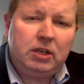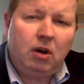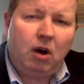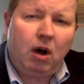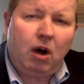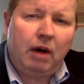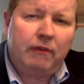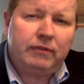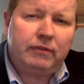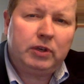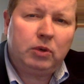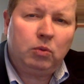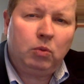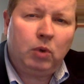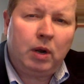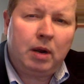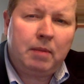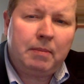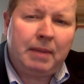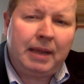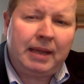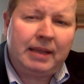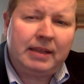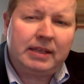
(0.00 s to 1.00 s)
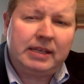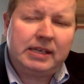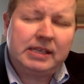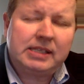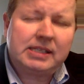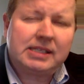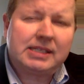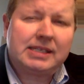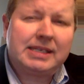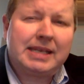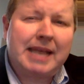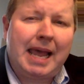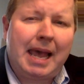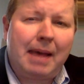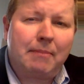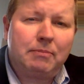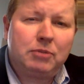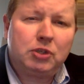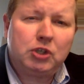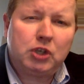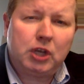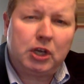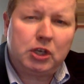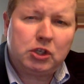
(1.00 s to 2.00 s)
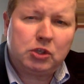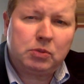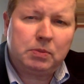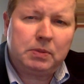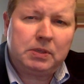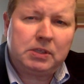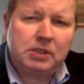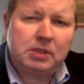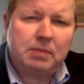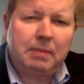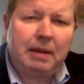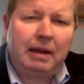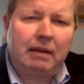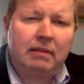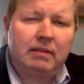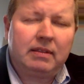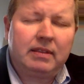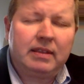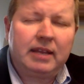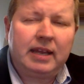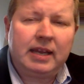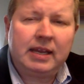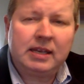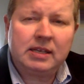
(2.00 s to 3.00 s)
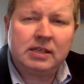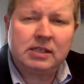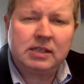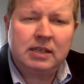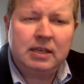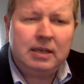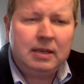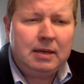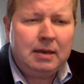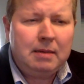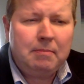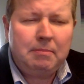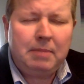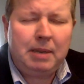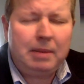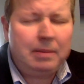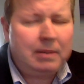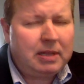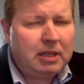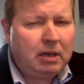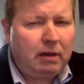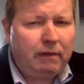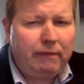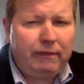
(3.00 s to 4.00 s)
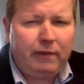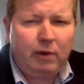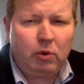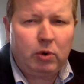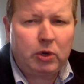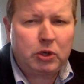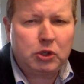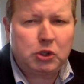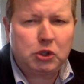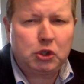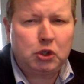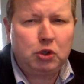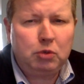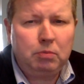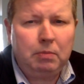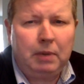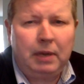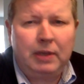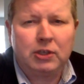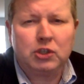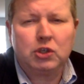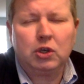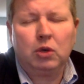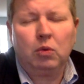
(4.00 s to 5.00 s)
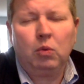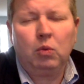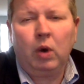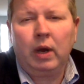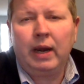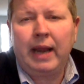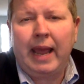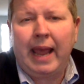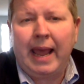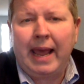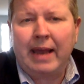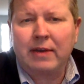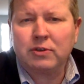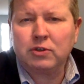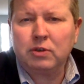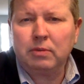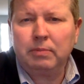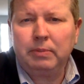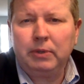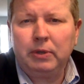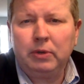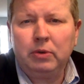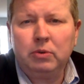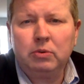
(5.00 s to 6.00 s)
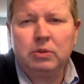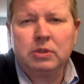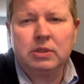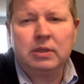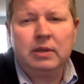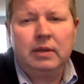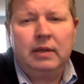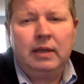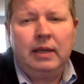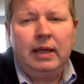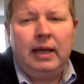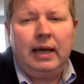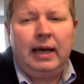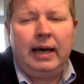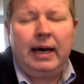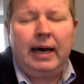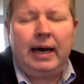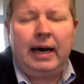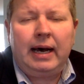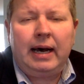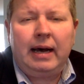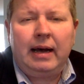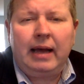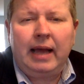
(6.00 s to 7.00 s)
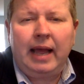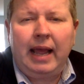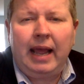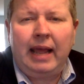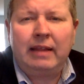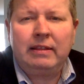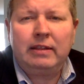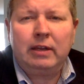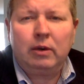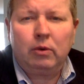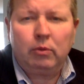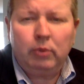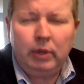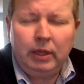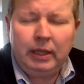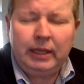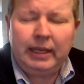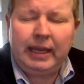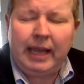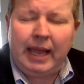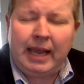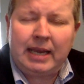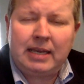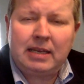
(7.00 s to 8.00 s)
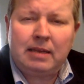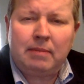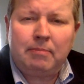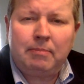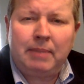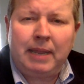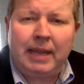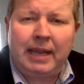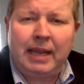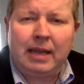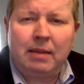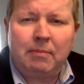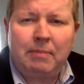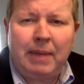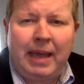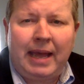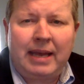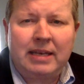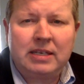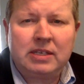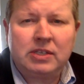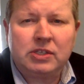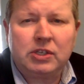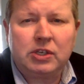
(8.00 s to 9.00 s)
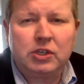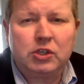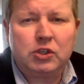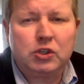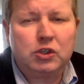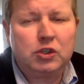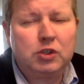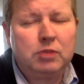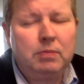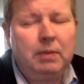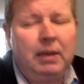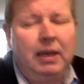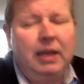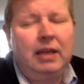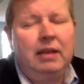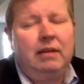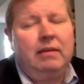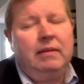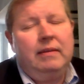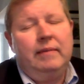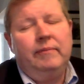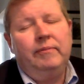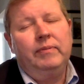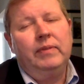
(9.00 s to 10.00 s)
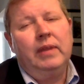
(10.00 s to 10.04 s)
to often want to make these snap judgments about things. Maybe they'll focus too much on one attribute, and they'll really end up making bad decisions. Many